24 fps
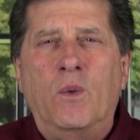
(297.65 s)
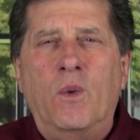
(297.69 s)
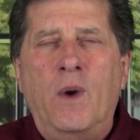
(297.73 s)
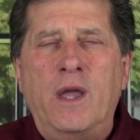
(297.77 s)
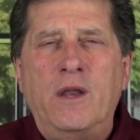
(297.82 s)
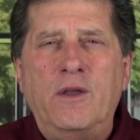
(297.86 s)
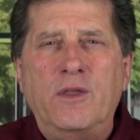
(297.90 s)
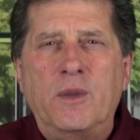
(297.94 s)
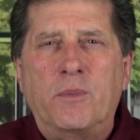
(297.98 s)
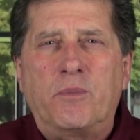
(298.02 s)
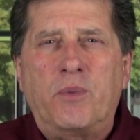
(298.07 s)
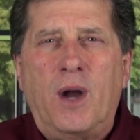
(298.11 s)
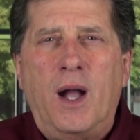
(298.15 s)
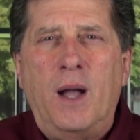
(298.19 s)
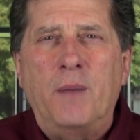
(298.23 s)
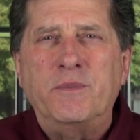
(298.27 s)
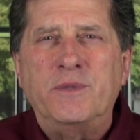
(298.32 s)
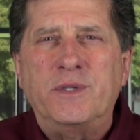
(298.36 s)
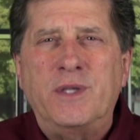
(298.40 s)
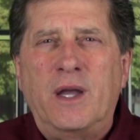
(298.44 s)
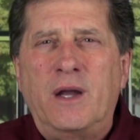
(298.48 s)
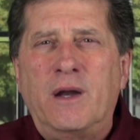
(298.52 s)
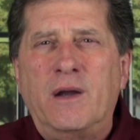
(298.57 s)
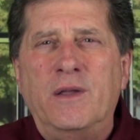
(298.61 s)
weight of the
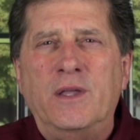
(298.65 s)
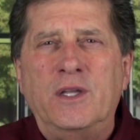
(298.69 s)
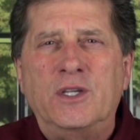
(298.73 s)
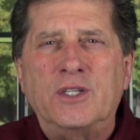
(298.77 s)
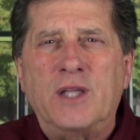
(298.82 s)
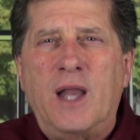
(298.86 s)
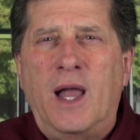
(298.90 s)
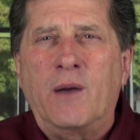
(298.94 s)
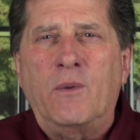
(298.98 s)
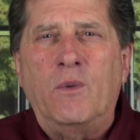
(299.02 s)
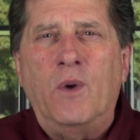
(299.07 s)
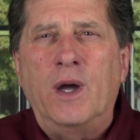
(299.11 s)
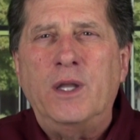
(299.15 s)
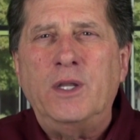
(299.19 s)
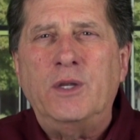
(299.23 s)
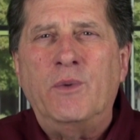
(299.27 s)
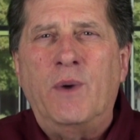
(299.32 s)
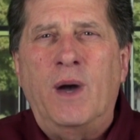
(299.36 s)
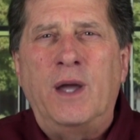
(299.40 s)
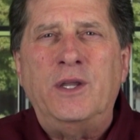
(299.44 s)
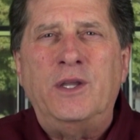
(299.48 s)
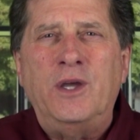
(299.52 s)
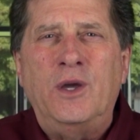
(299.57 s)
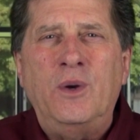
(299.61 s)
problem's there and it's like, what
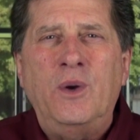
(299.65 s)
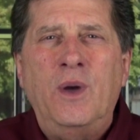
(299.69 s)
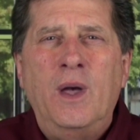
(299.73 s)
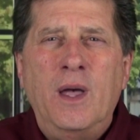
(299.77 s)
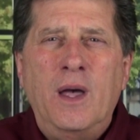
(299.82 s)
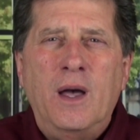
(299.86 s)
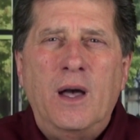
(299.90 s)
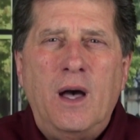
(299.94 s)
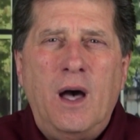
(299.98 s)
do I do?